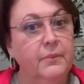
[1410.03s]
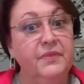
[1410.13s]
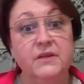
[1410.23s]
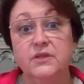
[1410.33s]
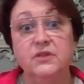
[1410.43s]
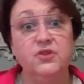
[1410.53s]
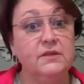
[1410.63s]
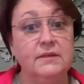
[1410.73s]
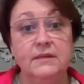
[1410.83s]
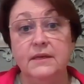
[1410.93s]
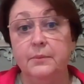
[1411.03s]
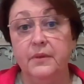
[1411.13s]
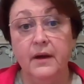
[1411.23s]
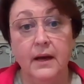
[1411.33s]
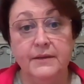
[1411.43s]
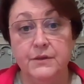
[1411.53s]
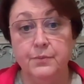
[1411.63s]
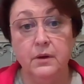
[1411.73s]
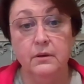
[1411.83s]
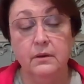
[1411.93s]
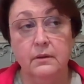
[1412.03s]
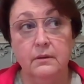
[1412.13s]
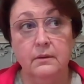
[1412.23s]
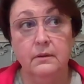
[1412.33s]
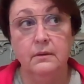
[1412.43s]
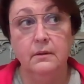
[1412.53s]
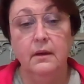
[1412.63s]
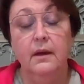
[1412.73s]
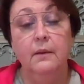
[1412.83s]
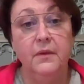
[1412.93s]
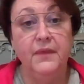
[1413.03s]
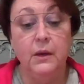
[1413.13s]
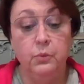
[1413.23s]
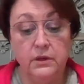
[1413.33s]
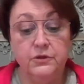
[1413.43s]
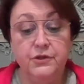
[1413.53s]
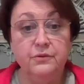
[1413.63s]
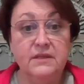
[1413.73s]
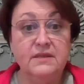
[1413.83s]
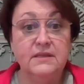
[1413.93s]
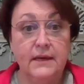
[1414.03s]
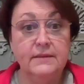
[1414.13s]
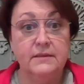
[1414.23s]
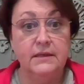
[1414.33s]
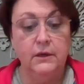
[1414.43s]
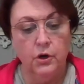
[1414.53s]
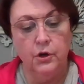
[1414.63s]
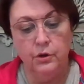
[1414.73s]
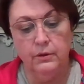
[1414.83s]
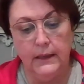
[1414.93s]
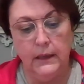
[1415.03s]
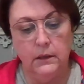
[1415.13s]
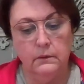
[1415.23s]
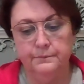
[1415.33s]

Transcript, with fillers: But this is just the tip of the iceberg. But they will do this testing early.